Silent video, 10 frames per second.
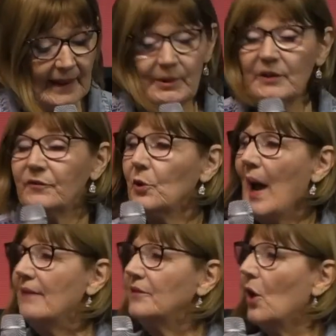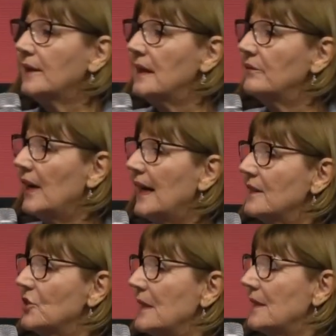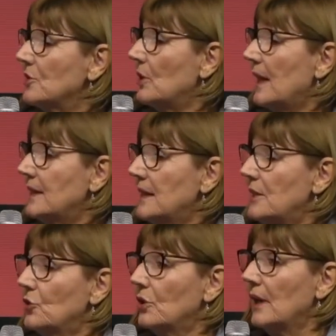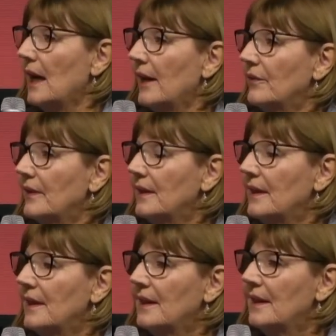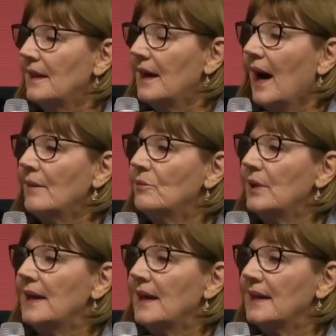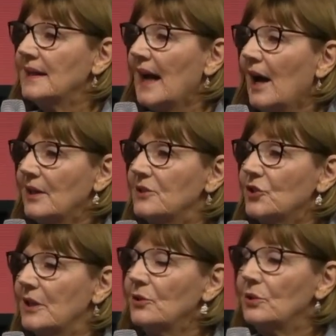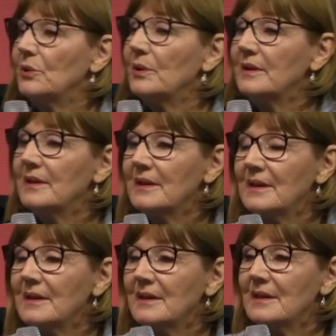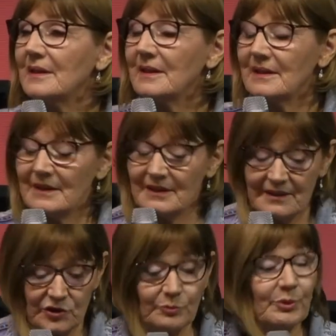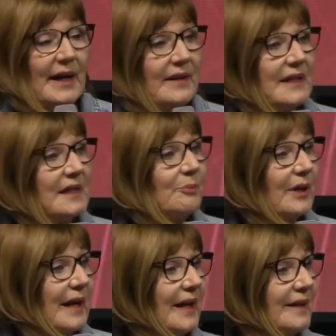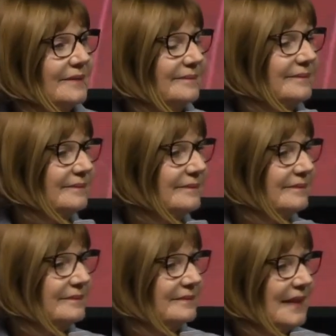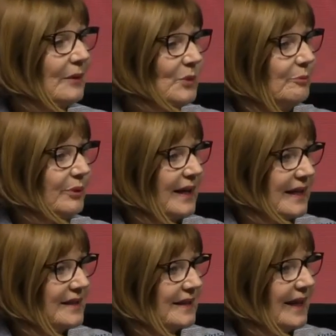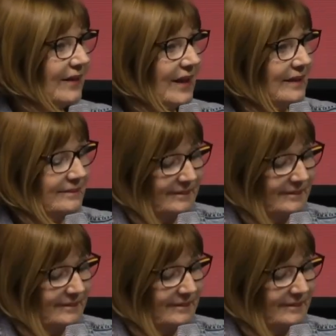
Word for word: But if you have not invited Jesus Christ into your life, I'm really encouraging you to pray this prayer, and we'll pray it together.